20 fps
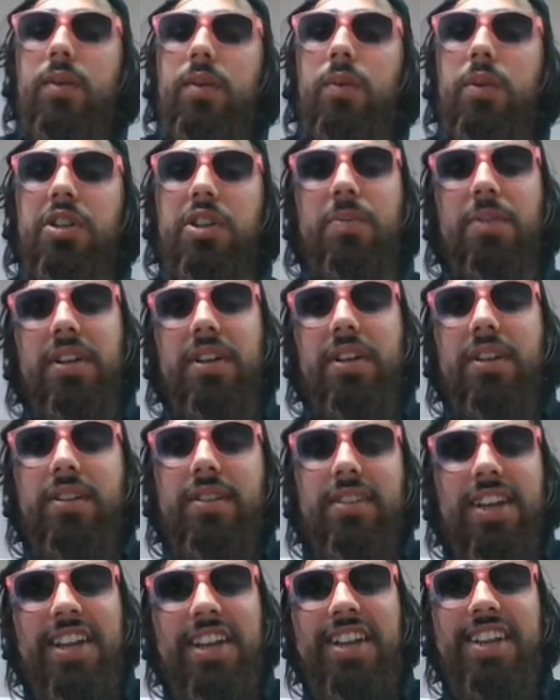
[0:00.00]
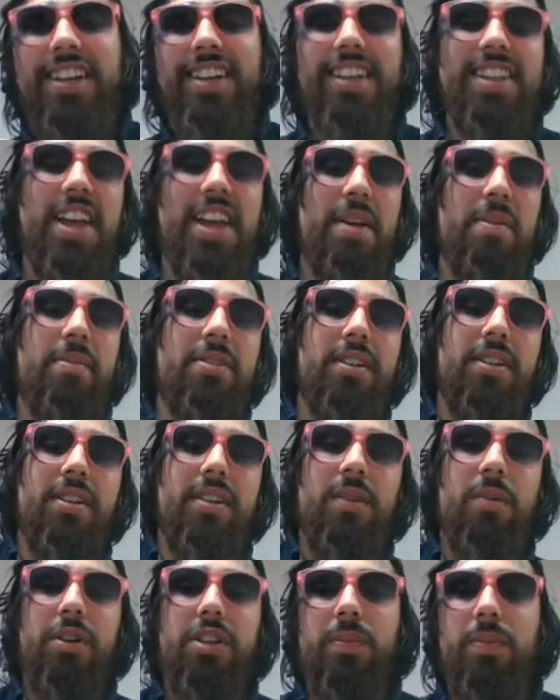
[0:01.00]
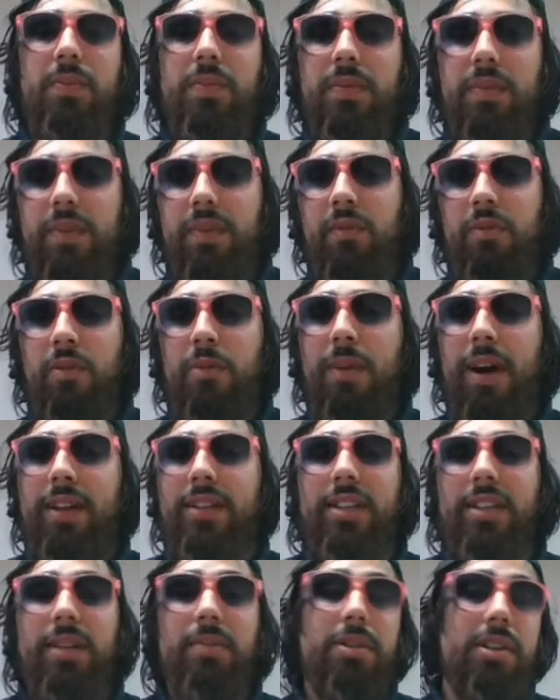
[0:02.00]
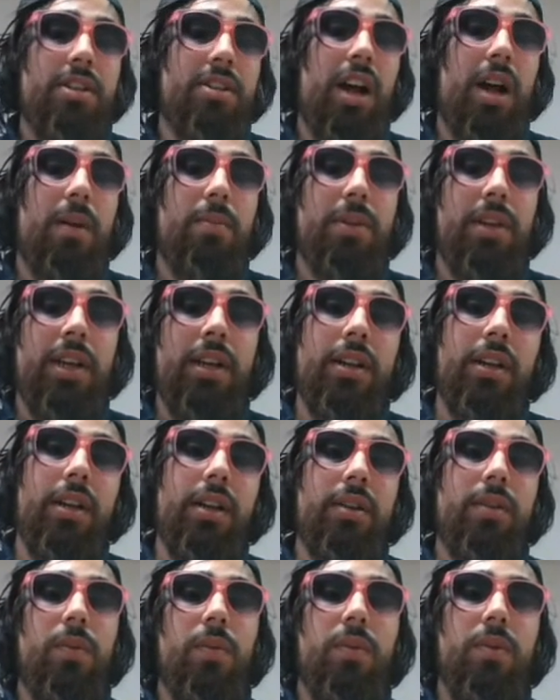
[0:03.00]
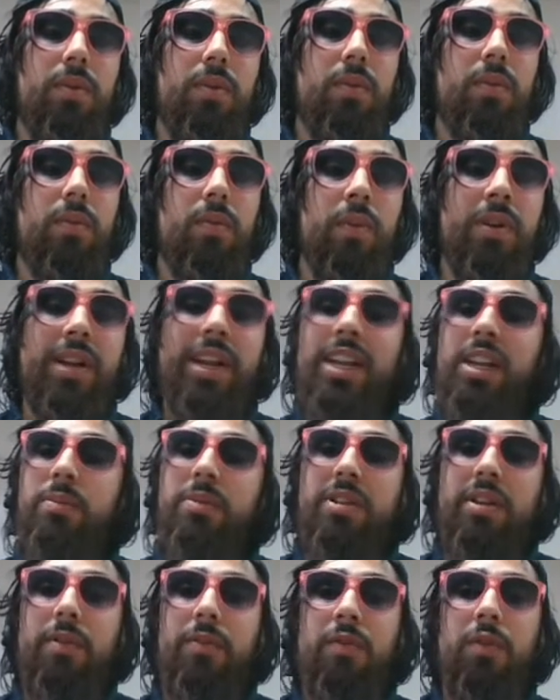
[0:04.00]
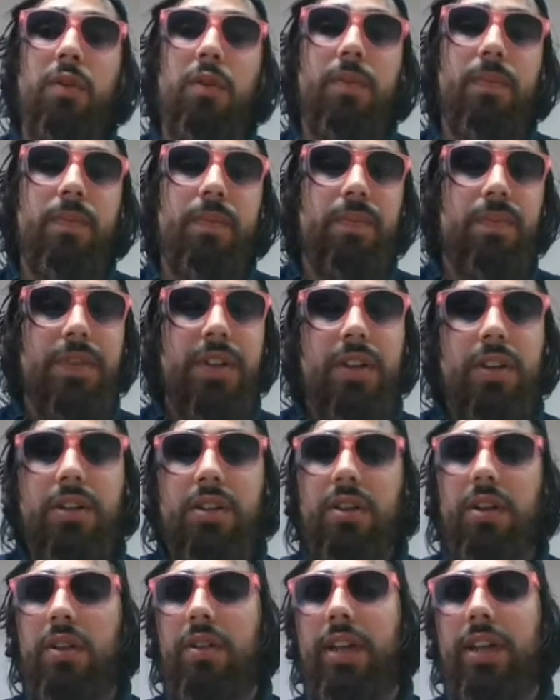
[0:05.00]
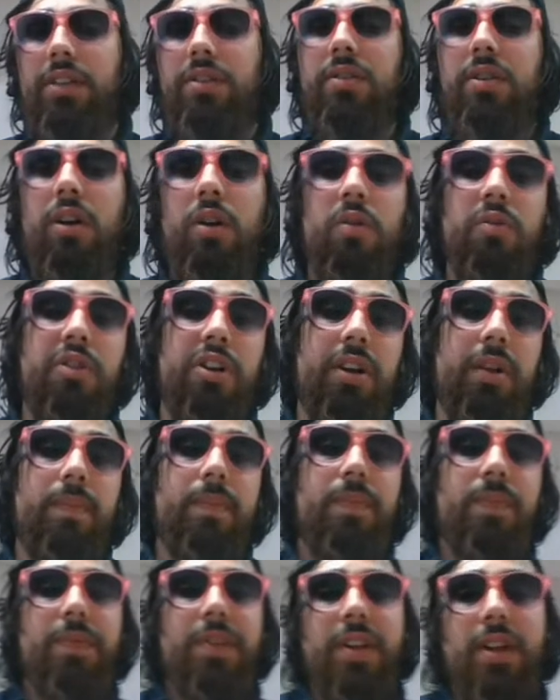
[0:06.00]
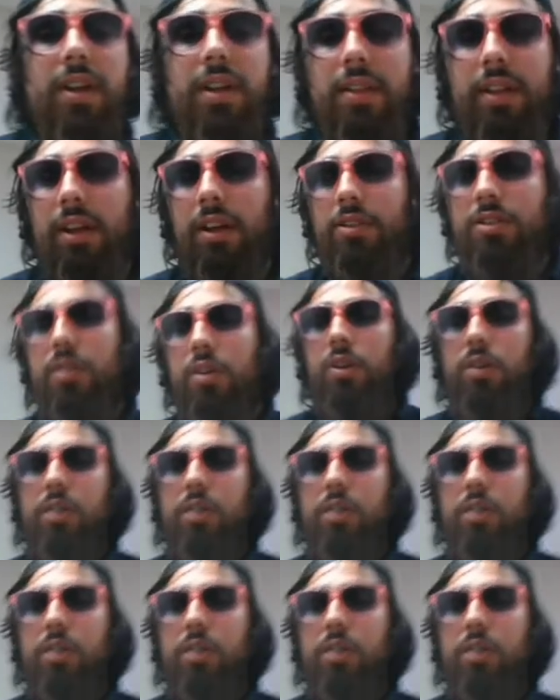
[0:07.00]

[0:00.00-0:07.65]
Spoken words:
which means which reminds them to stop eating when 80% full, so they do not overeat. They also